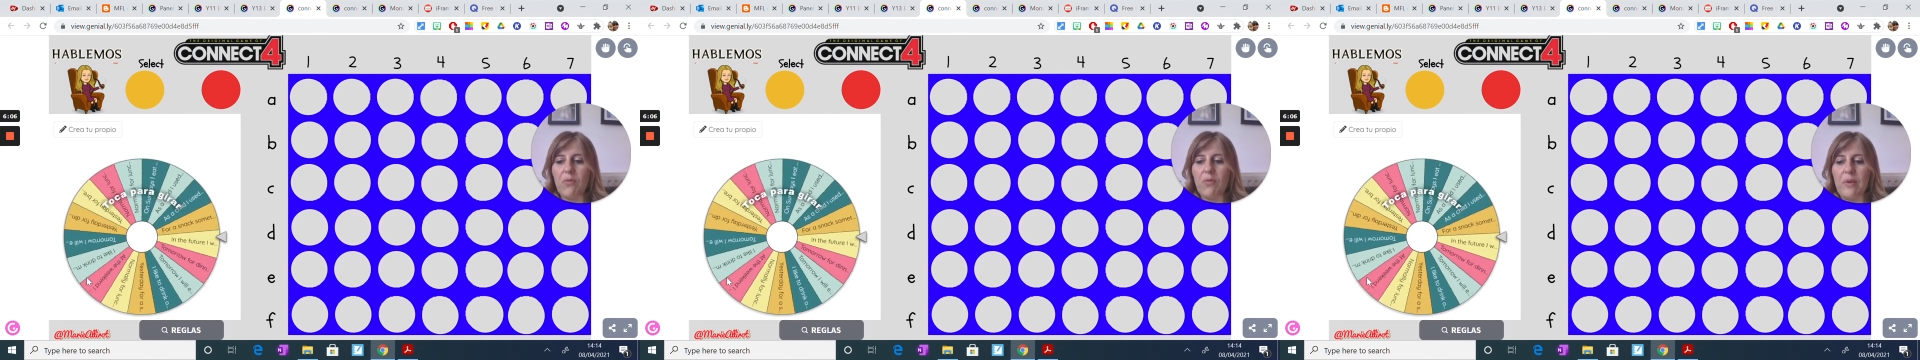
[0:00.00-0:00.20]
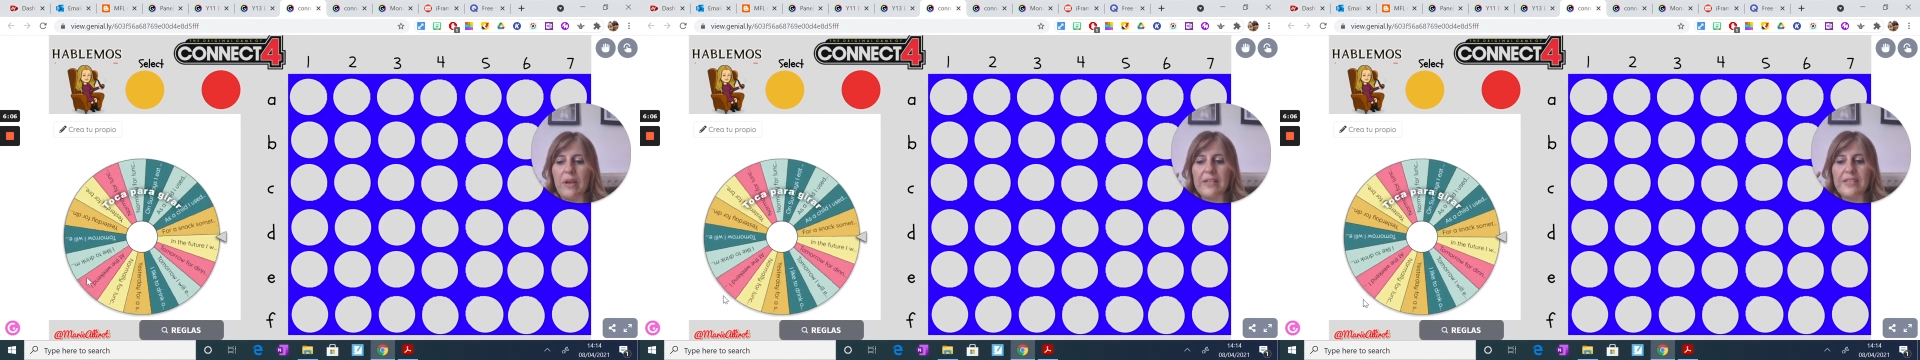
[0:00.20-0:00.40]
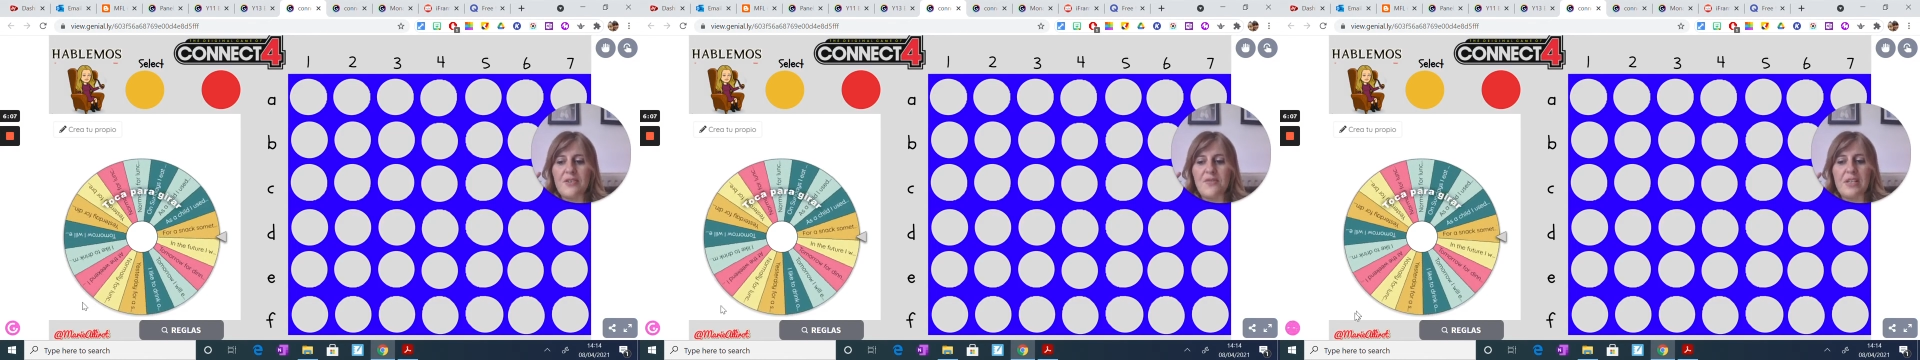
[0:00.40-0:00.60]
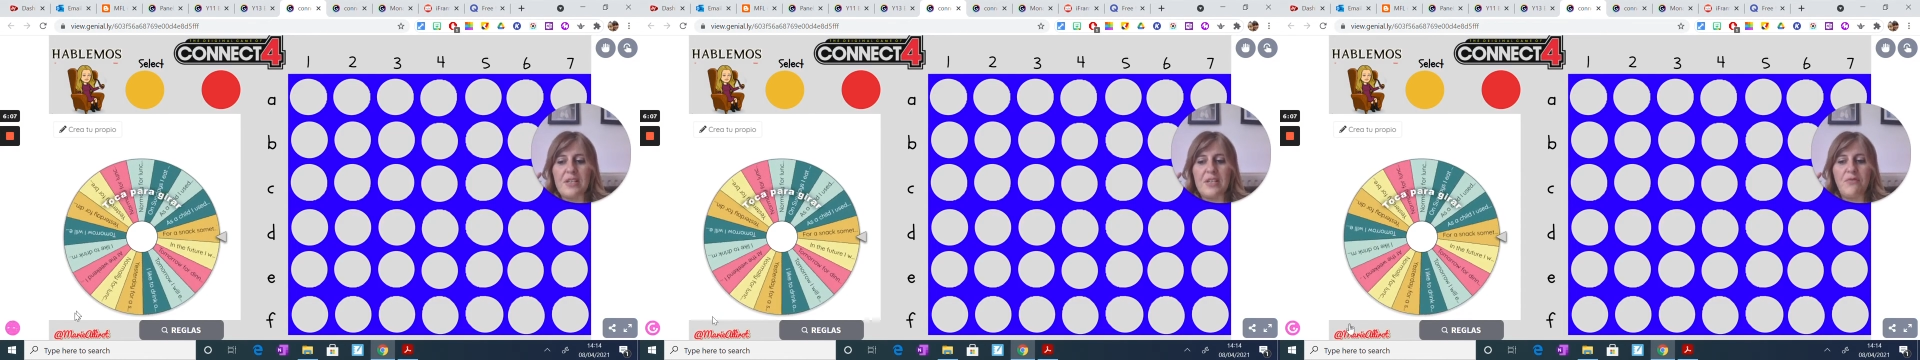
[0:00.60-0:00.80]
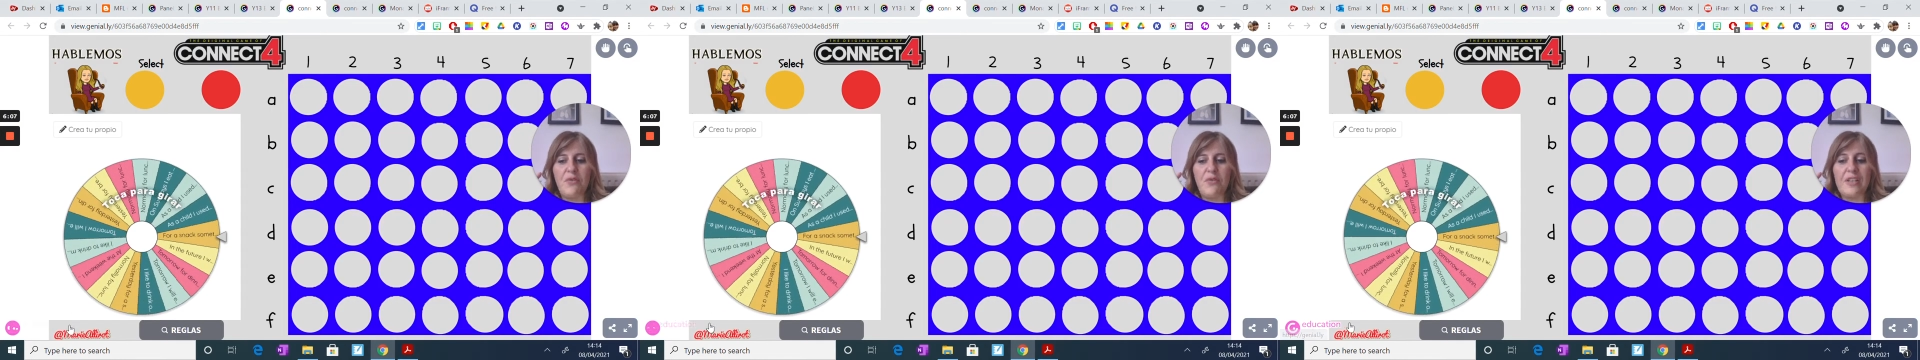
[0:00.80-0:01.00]
is created
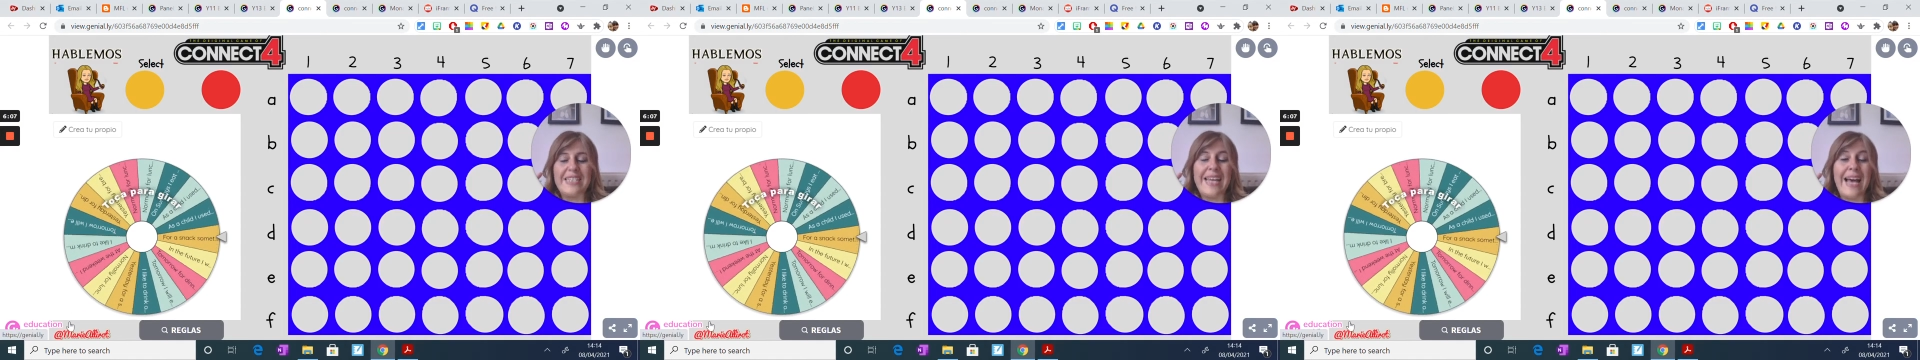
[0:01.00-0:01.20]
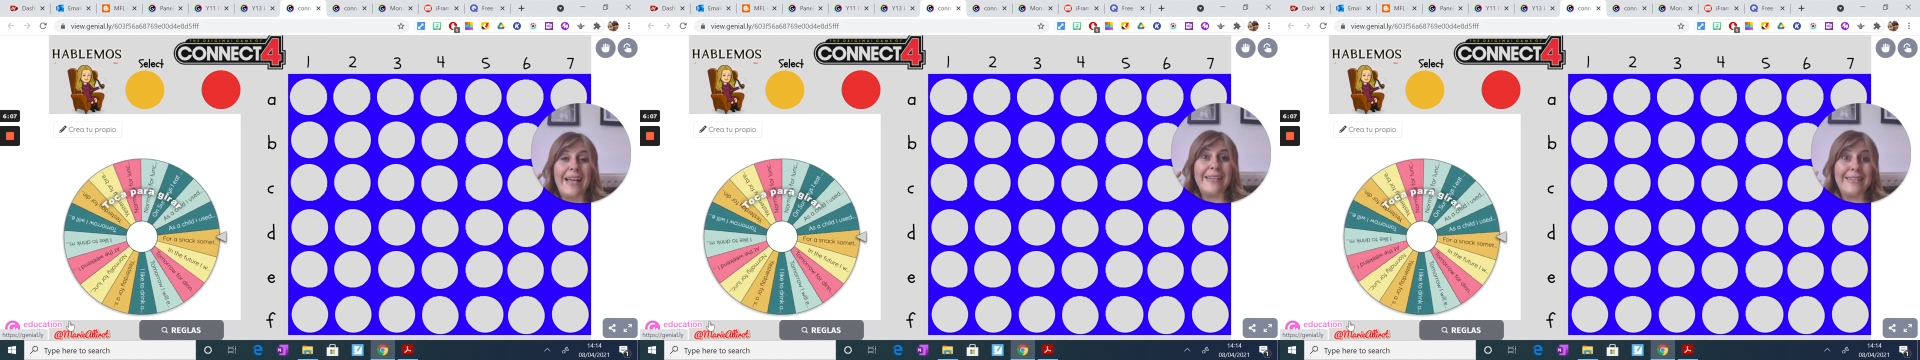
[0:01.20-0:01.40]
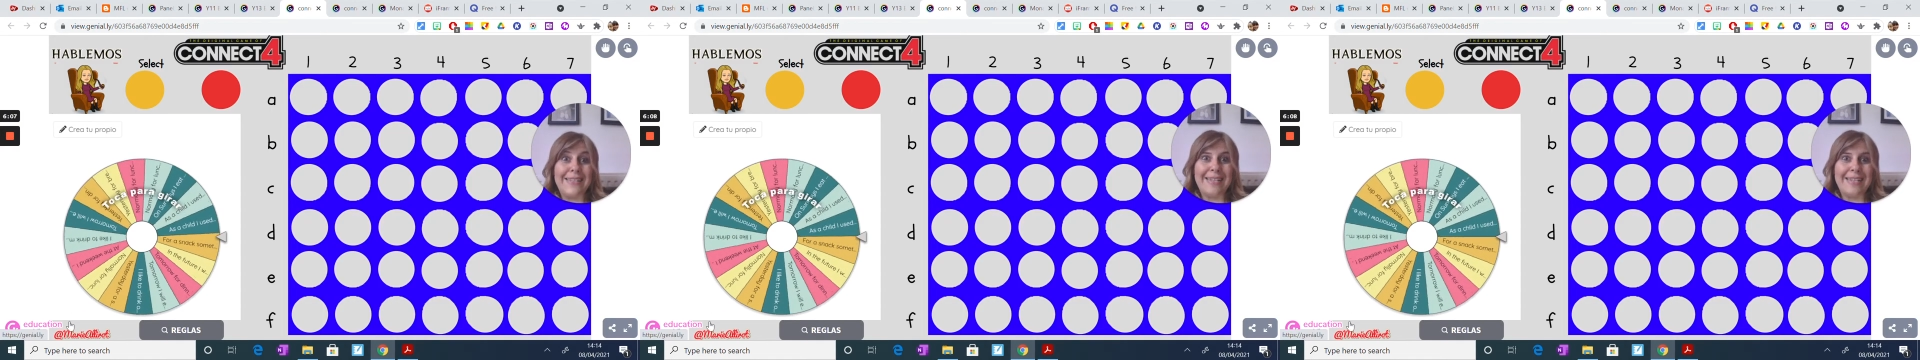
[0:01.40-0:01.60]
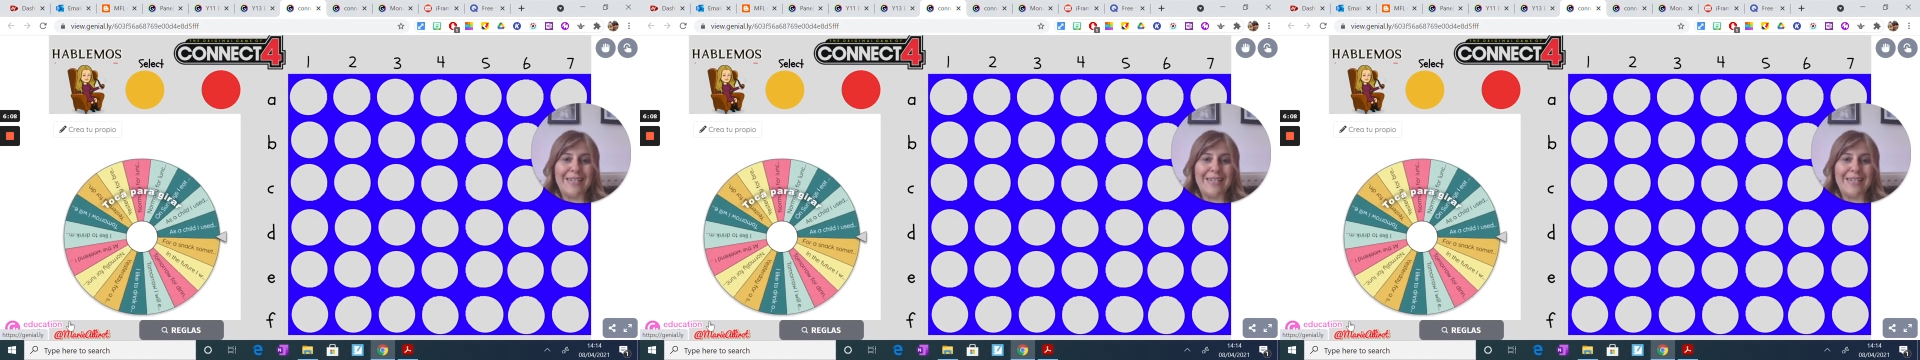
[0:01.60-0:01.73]
for the talented